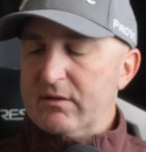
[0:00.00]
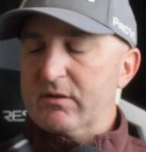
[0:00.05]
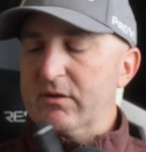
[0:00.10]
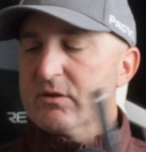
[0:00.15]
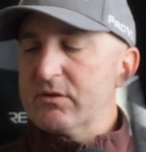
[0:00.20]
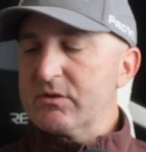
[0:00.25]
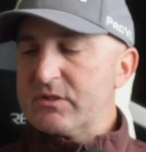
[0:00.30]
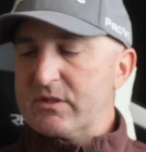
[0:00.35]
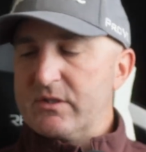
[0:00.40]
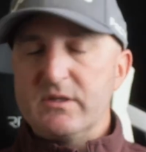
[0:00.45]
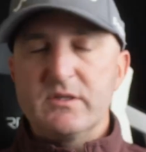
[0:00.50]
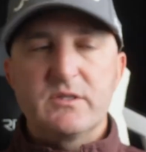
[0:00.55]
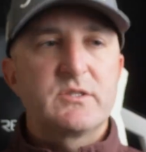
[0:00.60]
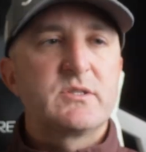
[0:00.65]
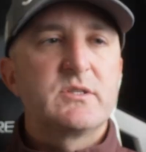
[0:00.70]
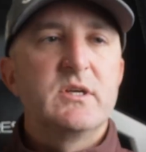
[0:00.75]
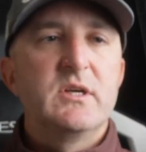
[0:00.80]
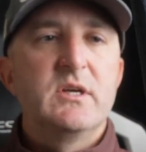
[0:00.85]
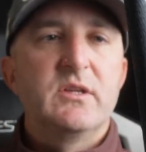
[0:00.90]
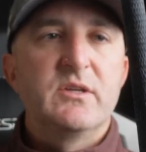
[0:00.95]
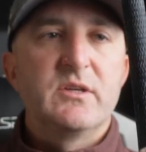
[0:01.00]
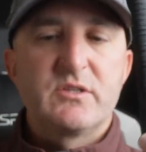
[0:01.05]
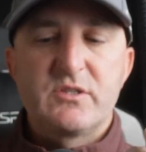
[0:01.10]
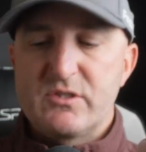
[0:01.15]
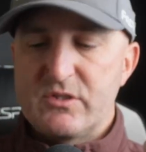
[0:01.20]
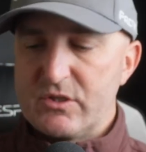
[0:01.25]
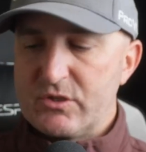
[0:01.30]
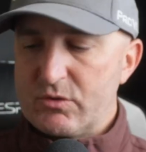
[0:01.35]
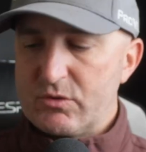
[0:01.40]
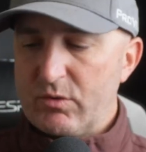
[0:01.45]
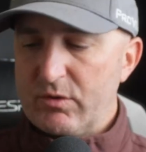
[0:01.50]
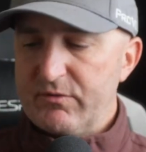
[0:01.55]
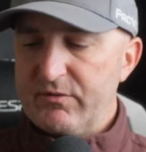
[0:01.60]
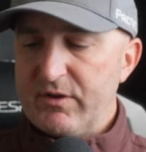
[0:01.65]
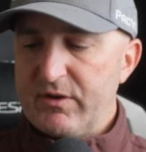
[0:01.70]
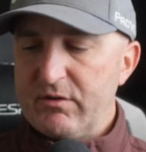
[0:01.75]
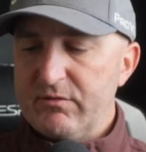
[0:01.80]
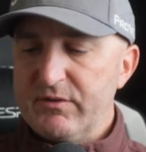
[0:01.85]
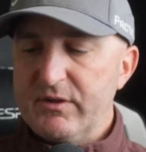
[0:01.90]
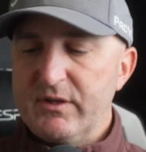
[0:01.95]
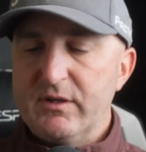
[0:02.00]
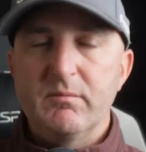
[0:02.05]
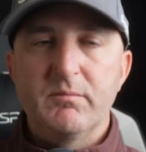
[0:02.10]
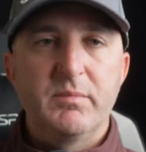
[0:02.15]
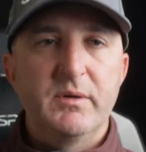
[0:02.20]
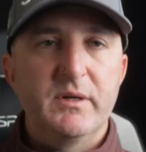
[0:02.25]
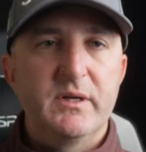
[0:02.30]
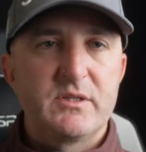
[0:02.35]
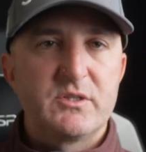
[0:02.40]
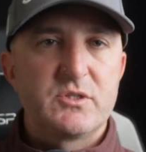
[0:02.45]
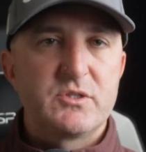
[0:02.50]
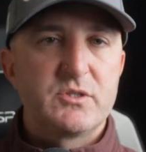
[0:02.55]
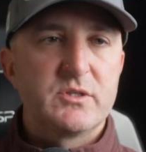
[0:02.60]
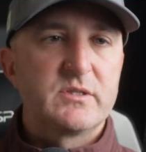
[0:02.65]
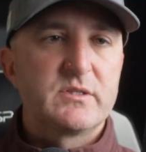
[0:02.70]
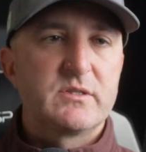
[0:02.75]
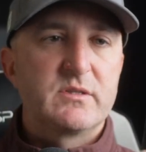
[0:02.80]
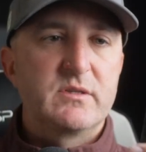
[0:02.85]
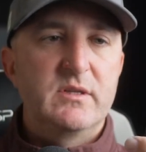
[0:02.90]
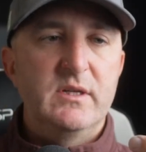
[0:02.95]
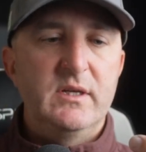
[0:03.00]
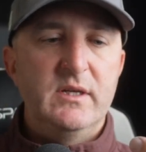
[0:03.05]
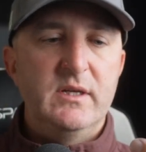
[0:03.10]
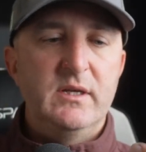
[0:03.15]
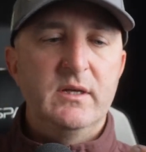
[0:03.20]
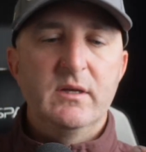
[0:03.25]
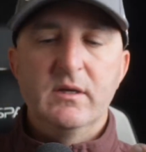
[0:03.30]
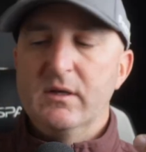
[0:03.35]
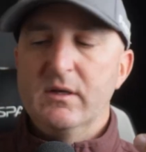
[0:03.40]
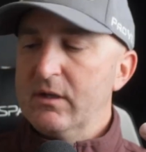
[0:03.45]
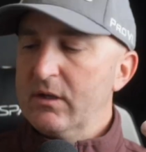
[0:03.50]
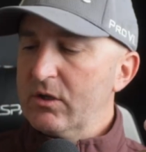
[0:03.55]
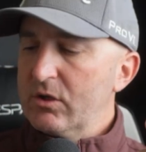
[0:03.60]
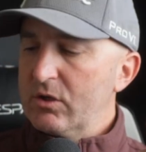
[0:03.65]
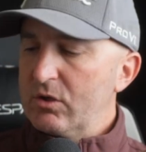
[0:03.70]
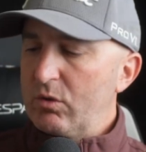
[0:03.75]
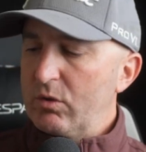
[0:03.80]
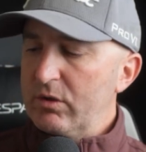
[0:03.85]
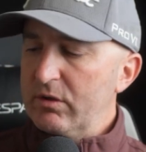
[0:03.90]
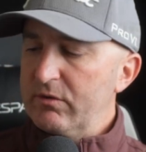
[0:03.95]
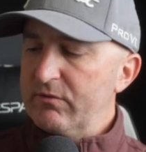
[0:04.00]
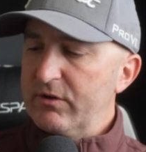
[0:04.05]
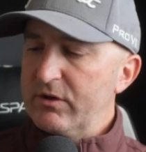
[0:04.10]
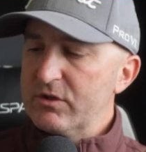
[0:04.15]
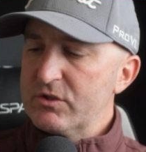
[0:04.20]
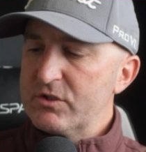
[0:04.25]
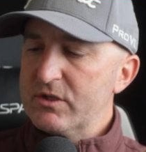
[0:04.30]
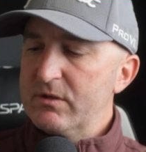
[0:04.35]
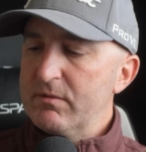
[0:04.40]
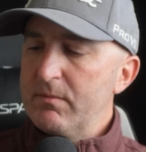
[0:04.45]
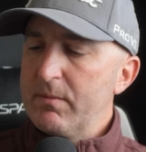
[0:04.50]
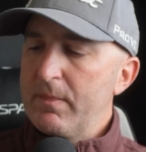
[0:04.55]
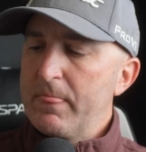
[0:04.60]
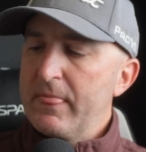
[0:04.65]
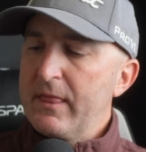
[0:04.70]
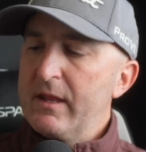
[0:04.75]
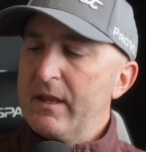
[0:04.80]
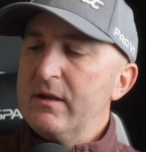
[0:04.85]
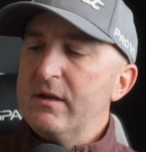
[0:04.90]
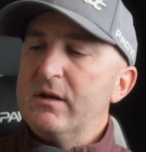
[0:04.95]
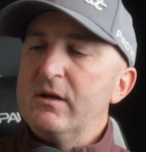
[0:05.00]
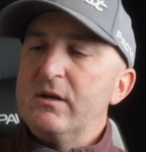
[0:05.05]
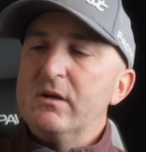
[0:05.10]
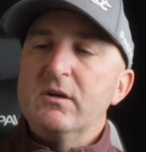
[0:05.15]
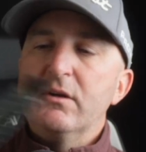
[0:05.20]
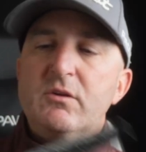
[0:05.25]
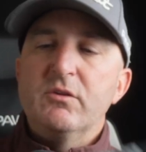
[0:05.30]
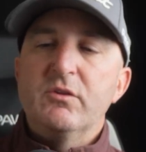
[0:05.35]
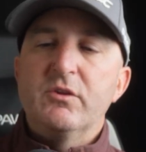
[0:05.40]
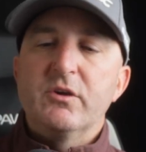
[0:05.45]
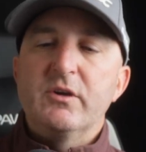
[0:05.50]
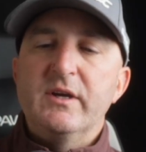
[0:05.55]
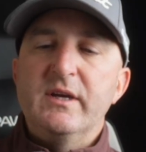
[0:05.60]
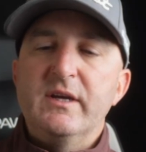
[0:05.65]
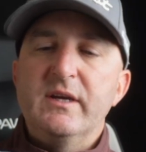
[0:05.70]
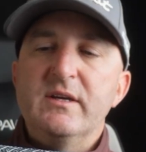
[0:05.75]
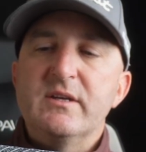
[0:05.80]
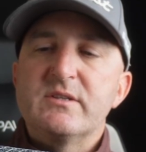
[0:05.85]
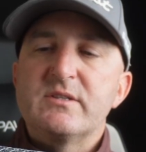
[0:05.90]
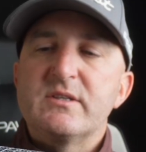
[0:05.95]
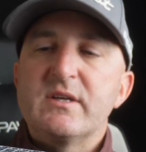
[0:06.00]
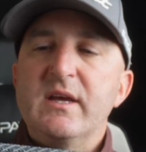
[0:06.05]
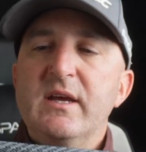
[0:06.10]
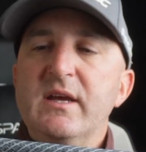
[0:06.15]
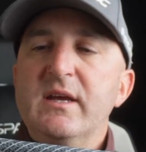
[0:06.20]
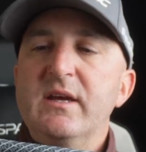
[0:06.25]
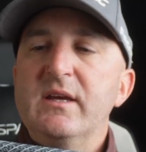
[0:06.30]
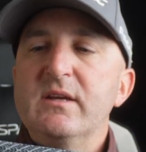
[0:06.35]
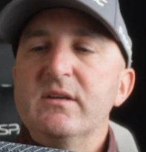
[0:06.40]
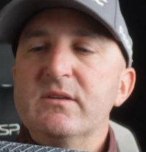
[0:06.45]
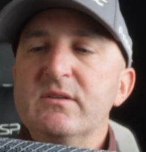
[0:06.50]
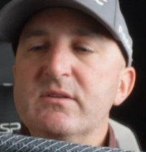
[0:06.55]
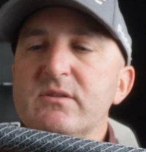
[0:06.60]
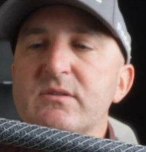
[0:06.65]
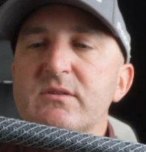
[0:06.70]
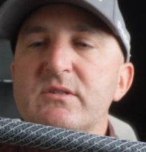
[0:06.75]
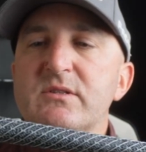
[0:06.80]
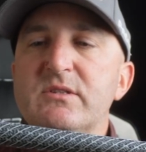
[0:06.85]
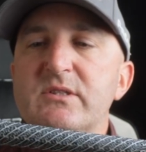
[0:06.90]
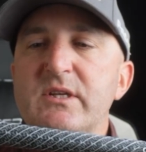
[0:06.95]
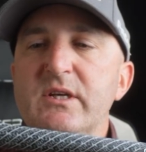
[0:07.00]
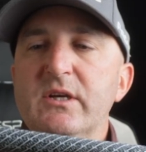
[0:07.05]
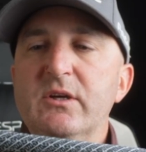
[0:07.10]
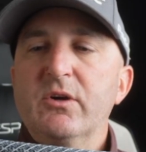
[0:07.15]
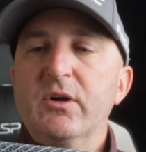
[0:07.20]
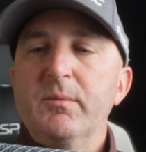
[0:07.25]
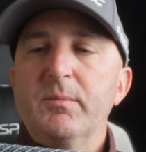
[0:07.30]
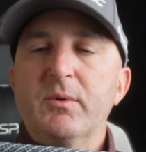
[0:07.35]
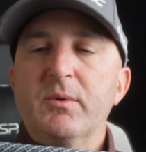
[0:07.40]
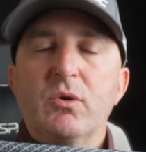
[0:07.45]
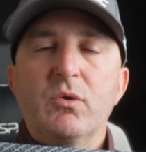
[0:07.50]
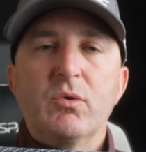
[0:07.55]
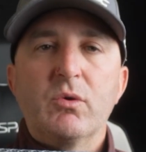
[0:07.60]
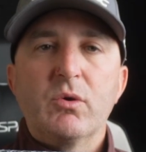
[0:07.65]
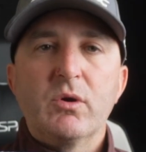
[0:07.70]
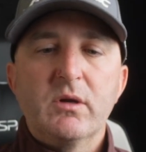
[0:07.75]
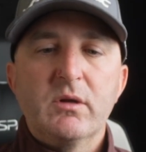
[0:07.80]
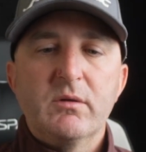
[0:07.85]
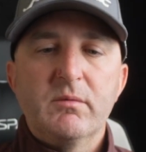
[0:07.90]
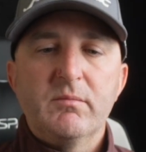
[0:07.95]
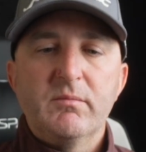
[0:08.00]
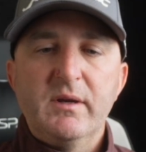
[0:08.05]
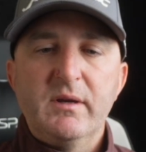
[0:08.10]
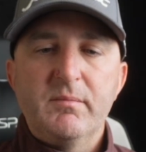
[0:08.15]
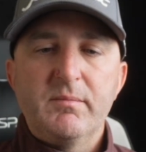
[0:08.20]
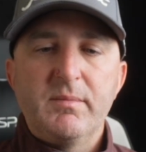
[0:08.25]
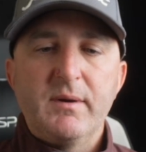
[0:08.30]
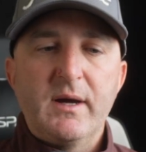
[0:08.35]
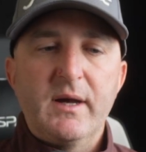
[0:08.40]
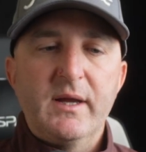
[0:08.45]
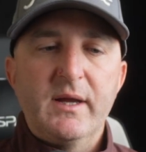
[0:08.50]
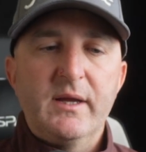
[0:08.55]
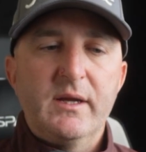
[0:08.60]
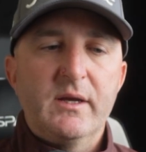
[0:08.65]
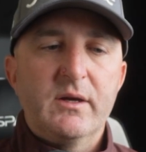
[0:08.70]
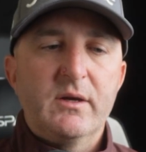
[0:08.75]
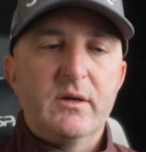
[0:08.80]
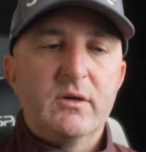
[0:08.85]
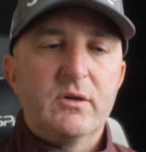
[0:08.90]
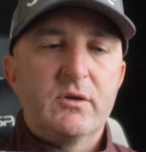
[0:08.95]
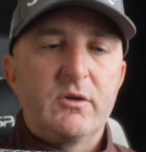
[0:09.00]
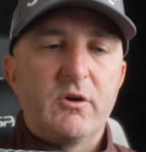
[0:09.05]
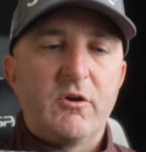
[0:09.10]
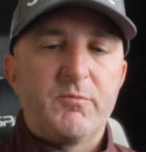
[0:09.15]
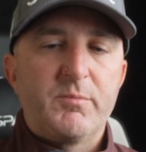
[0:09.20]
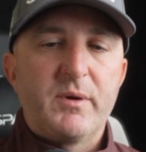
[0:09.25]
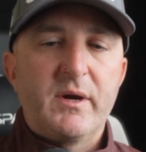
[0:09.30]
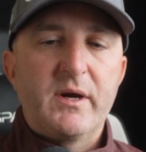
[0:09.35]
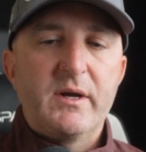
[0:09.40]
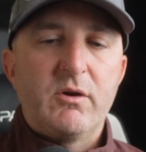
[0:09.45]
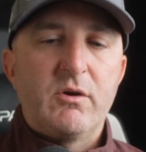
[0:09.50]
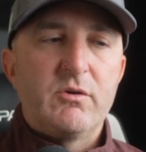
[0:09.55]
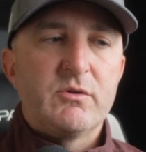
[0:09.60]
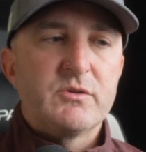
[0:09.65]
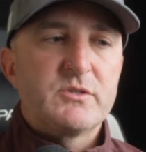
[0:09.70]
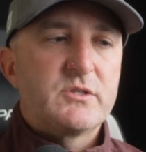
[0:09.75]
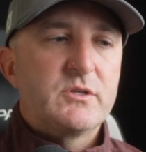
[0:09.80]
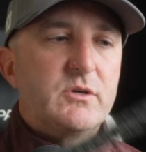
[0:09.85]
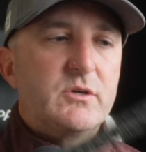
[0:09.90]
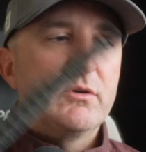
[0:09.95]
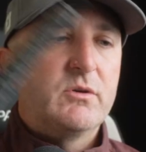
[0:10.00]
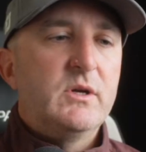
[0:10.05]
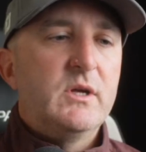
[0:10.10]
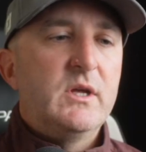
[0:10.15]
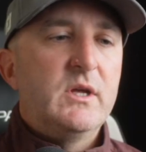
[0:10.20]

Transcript: There's this is a Tor Velvet, but it's just the corded version. There is a Z grip cord made by Golf Pride also.